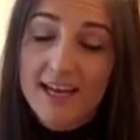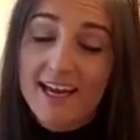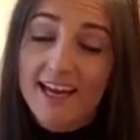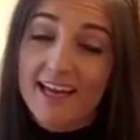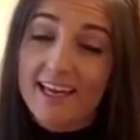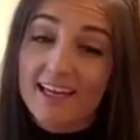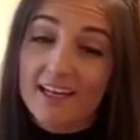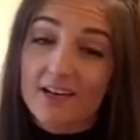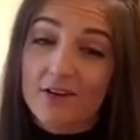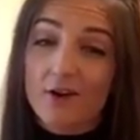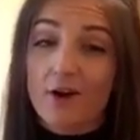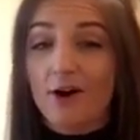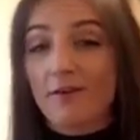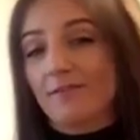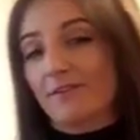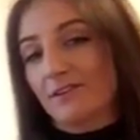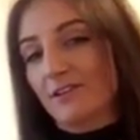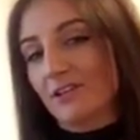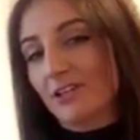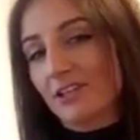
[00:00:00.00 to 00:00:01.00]
and it'll
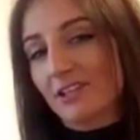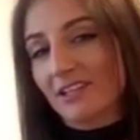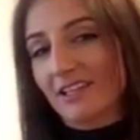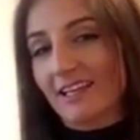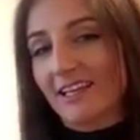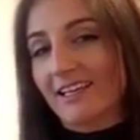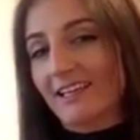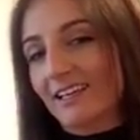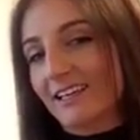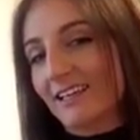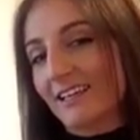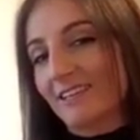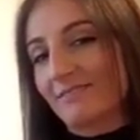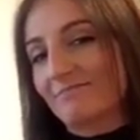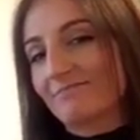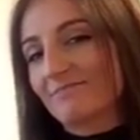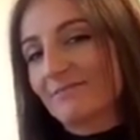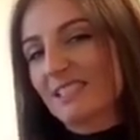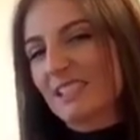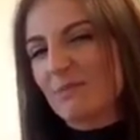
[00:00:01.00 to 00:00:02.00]
often look like a
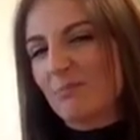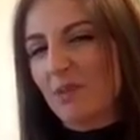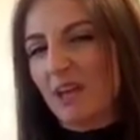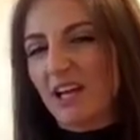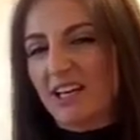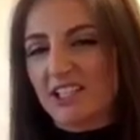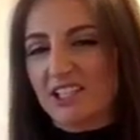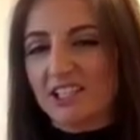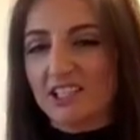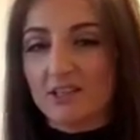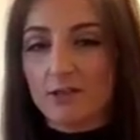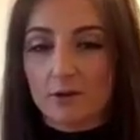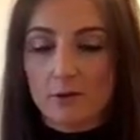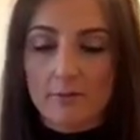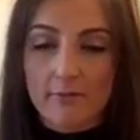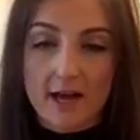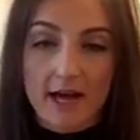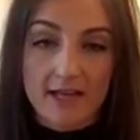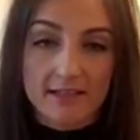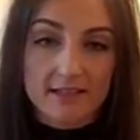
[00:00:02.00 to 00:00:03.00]
splashy little
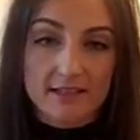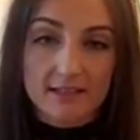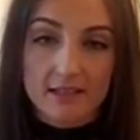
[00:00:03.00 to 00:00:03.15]
mess.